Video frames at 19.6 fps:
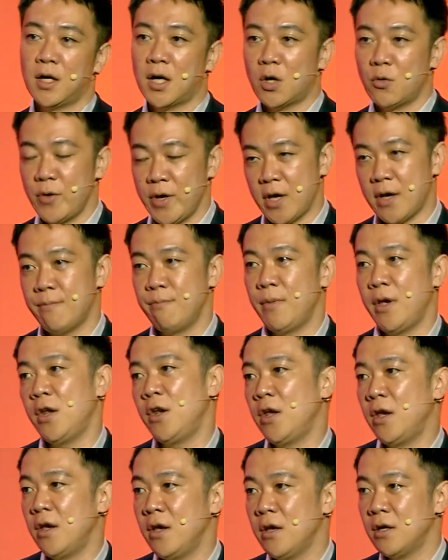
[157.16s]
we have
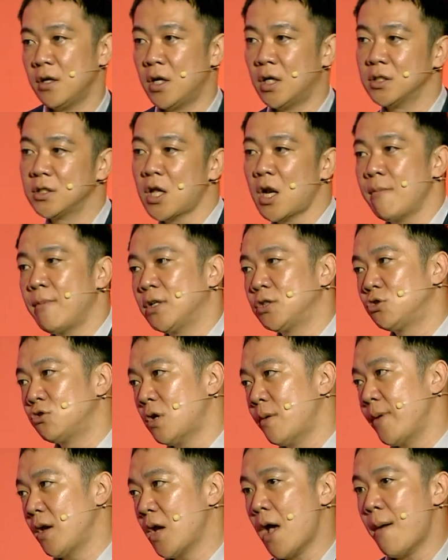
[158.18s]
many autonomous
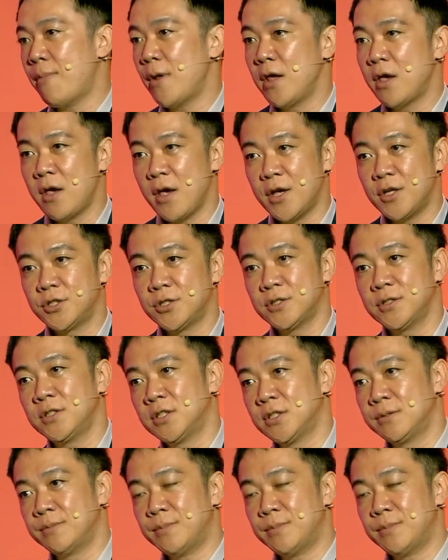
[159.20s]
driving applications,